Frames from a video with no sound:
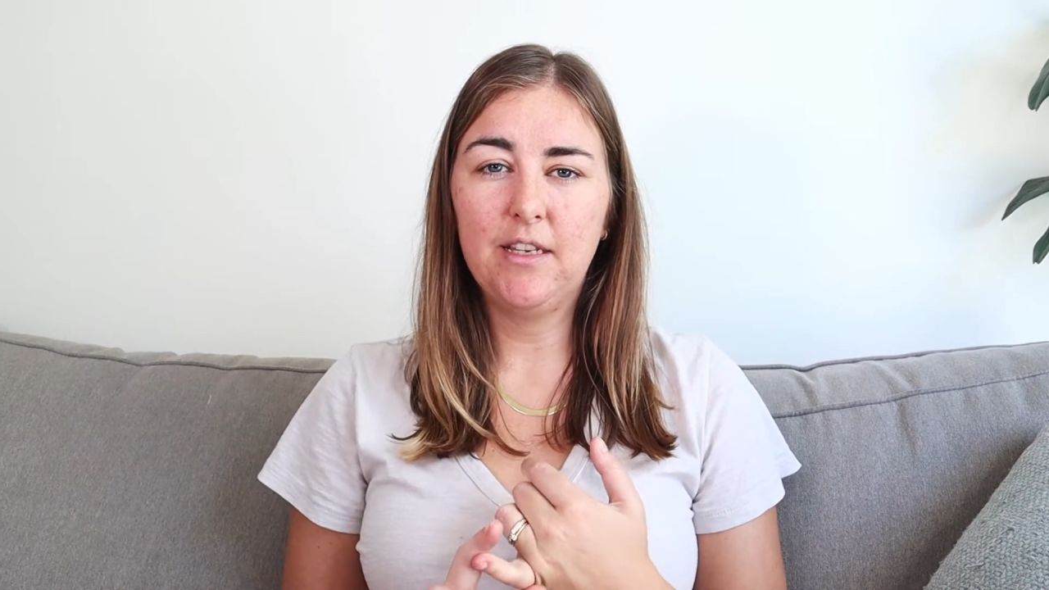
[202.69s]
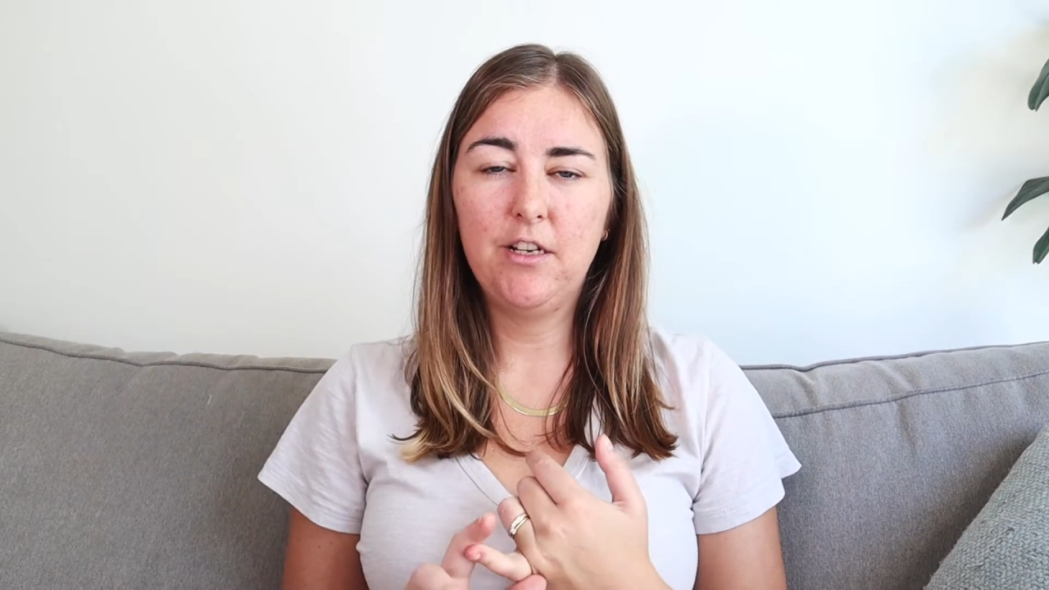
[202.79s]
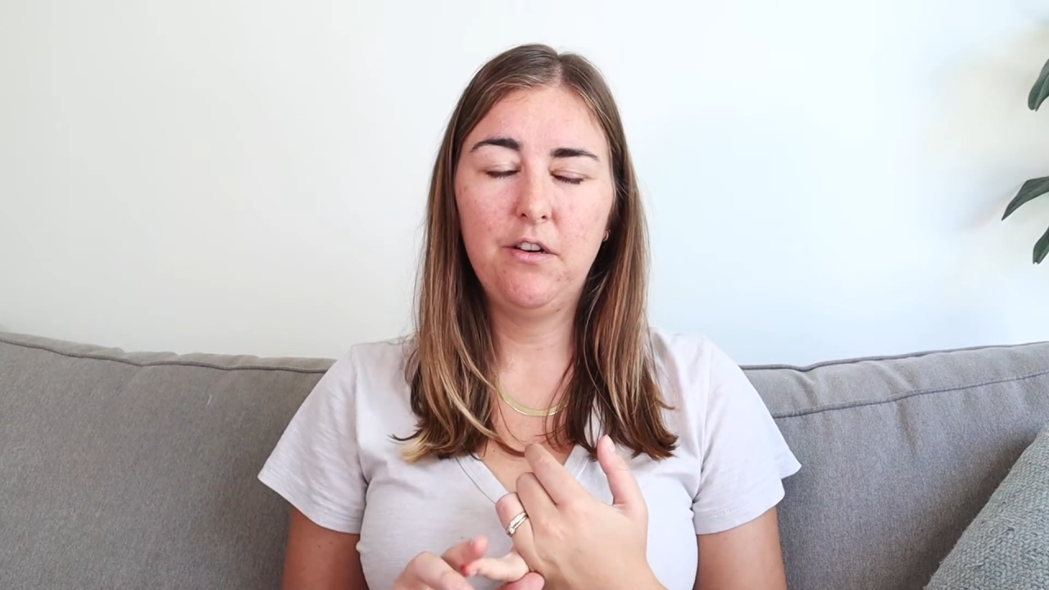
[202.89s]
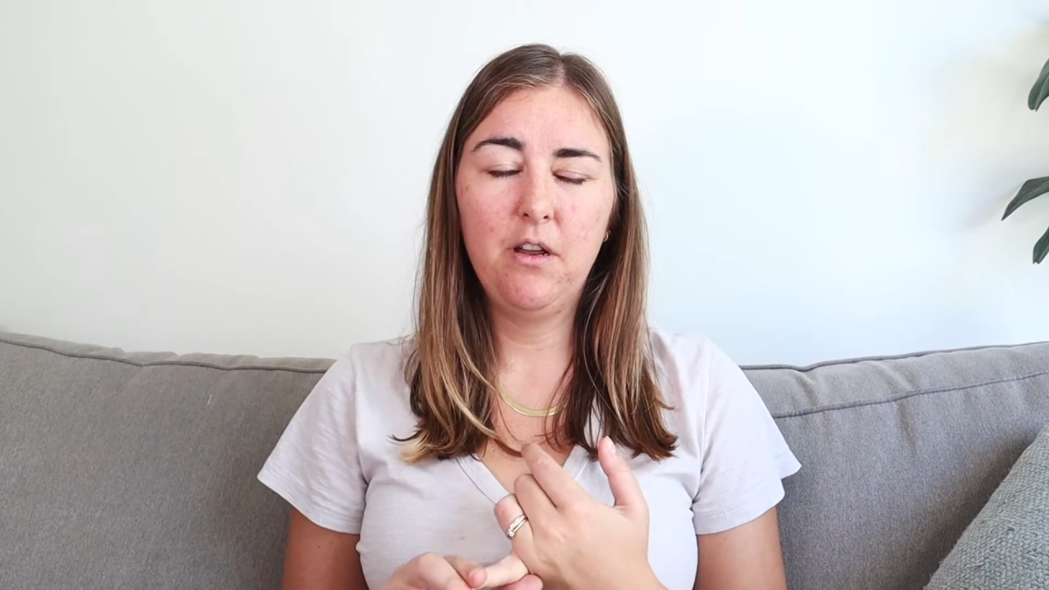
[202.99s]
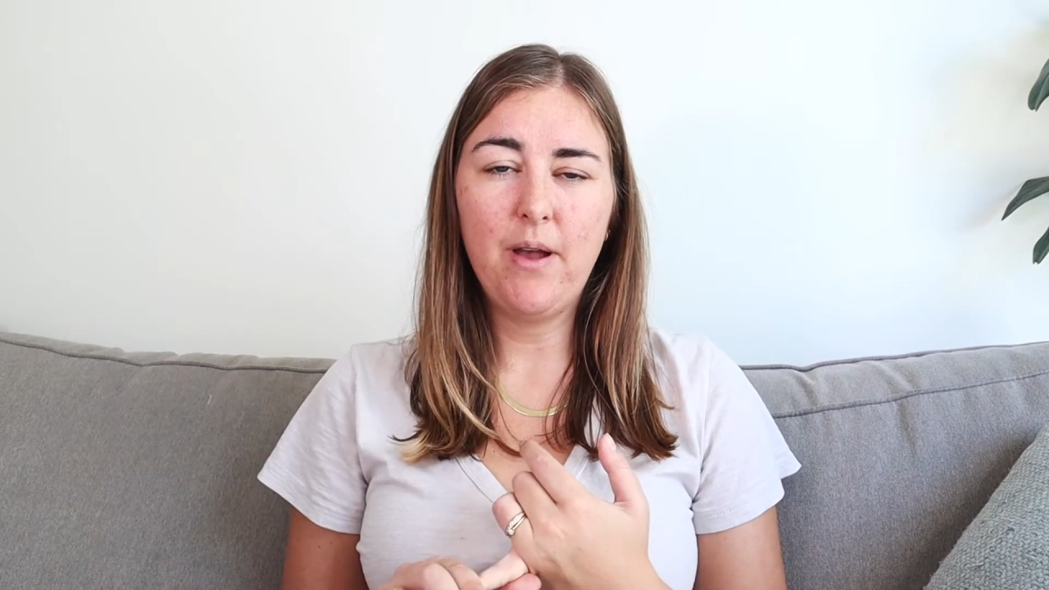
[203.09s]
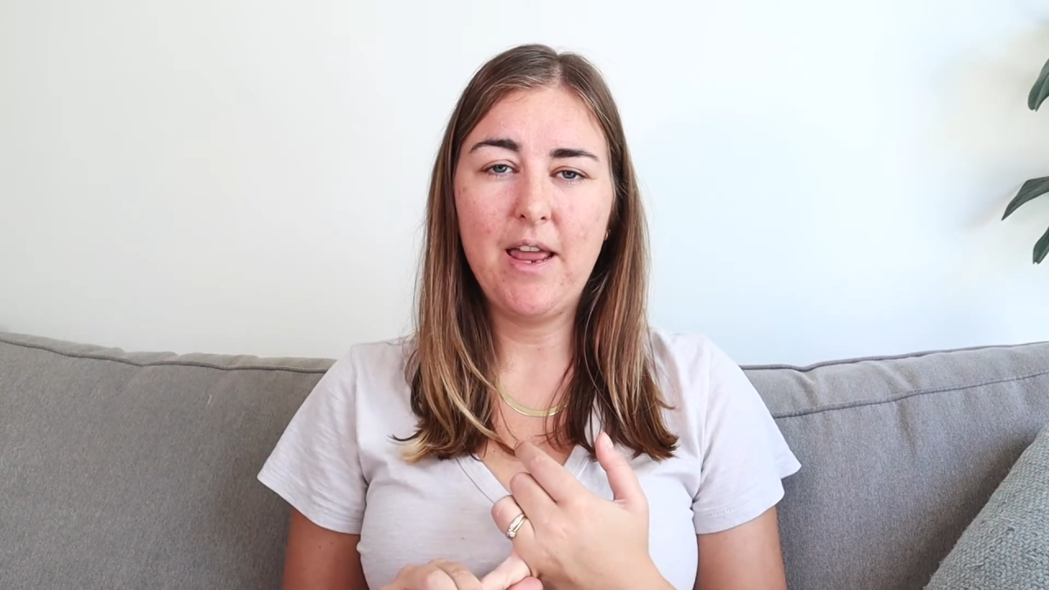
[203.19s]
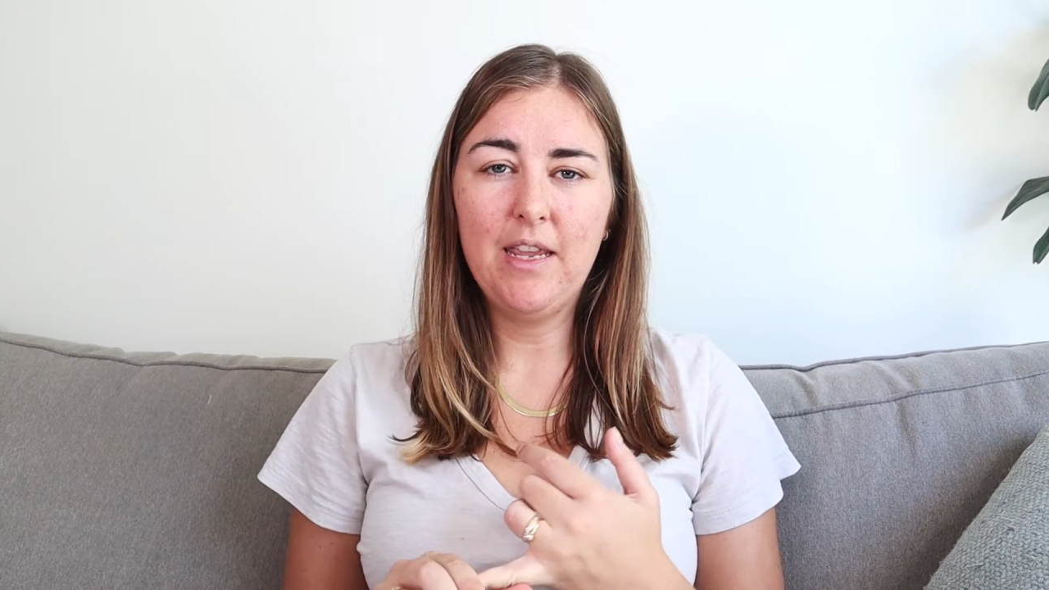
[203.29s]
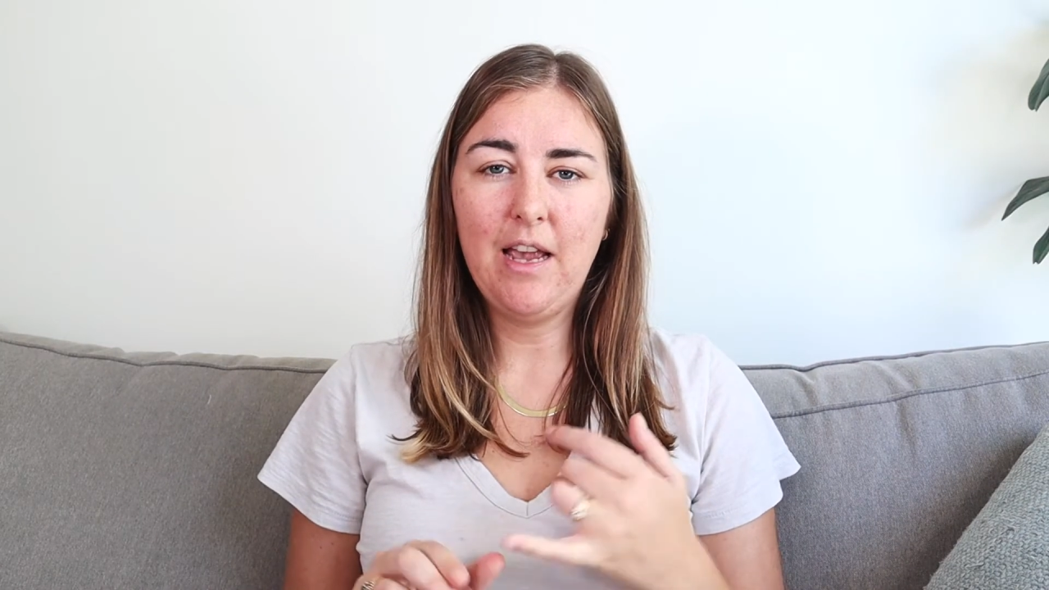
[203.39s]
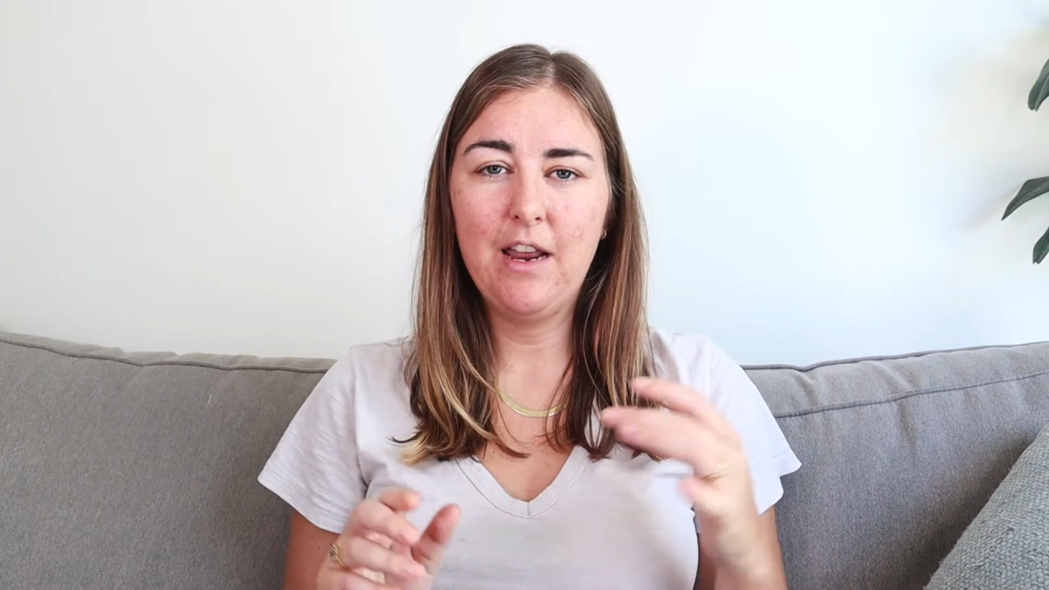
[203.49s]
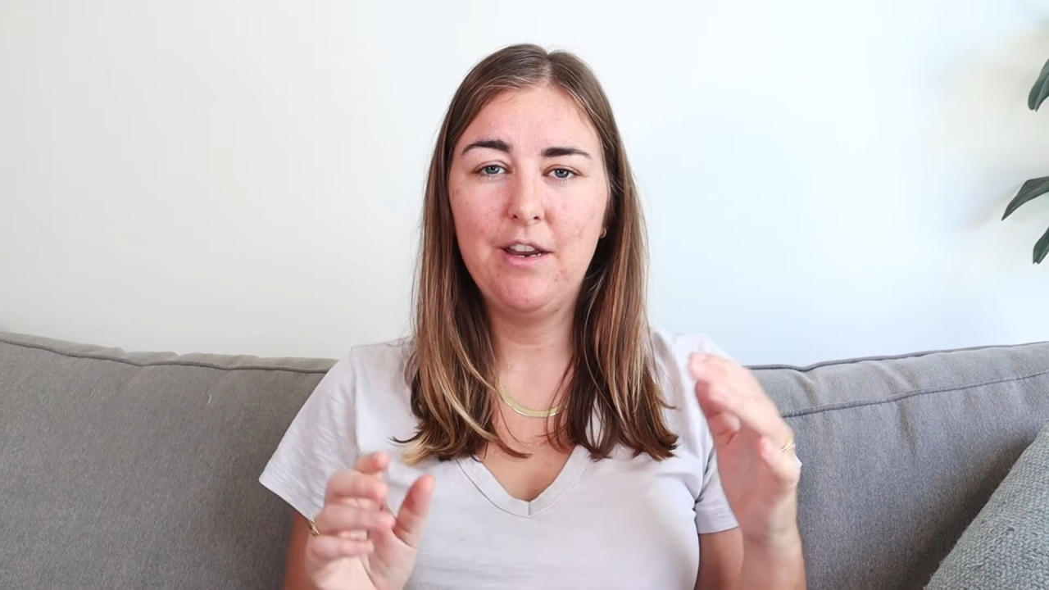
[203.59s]
I don't know any
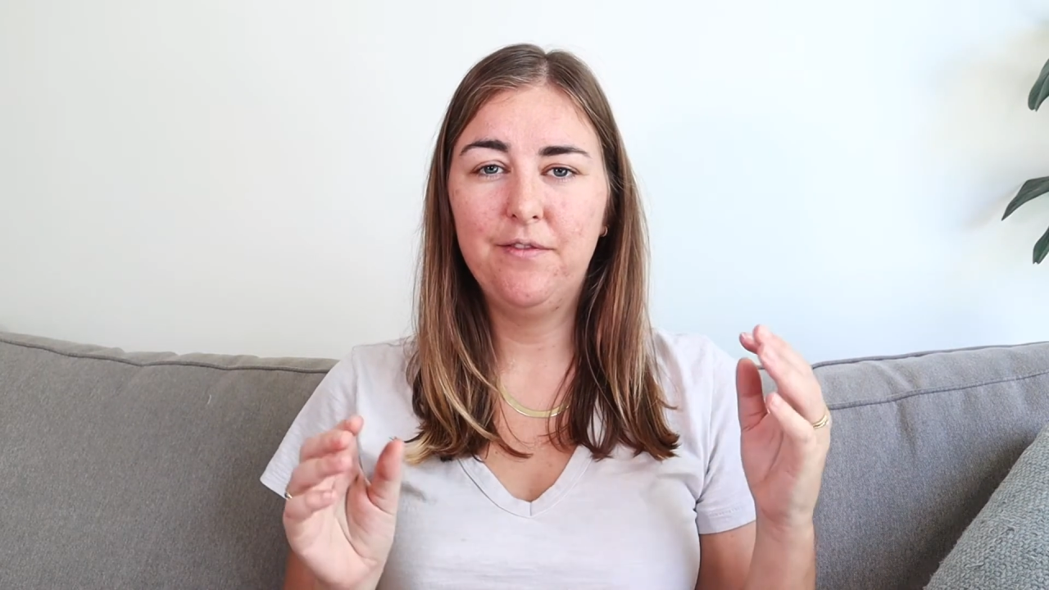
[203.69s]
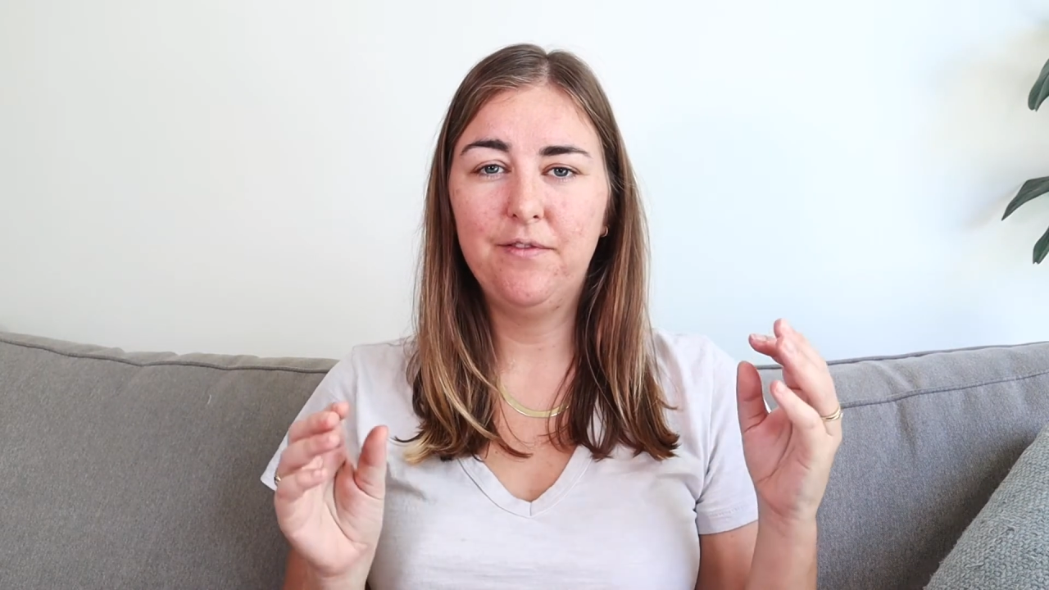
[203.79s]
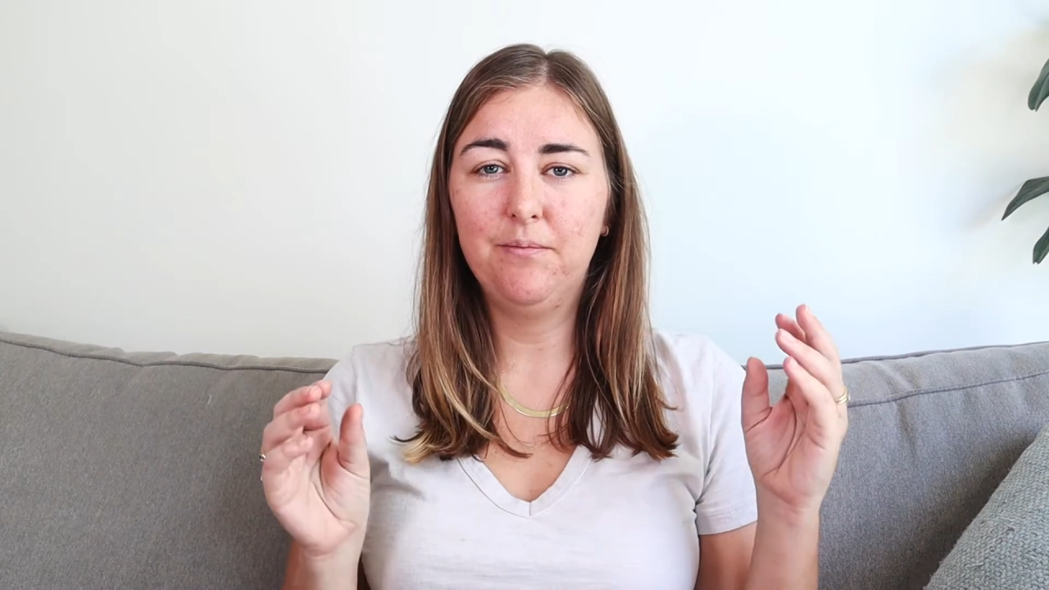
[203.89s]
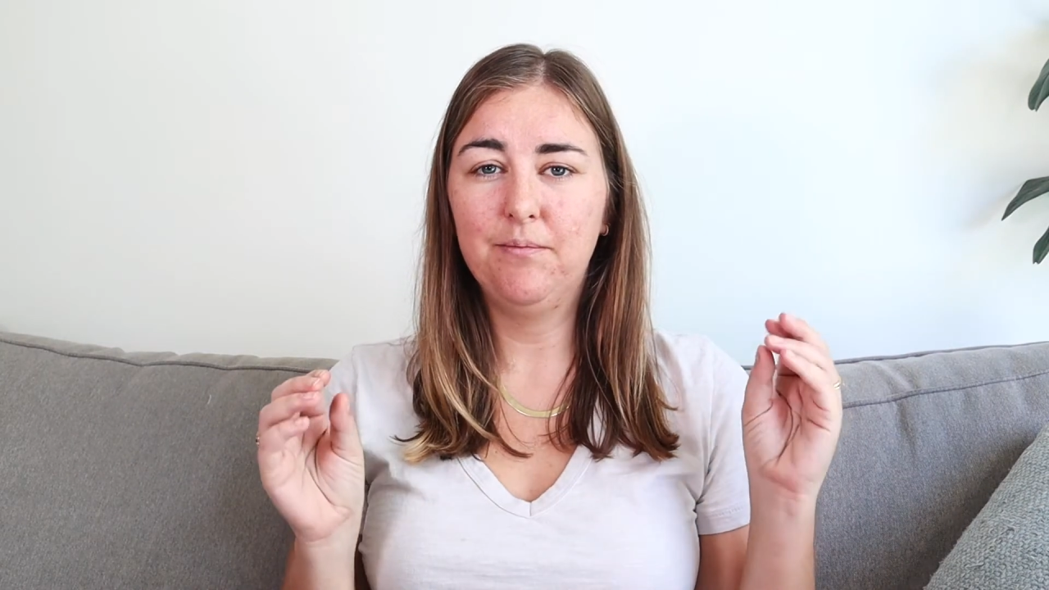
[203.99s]
kind of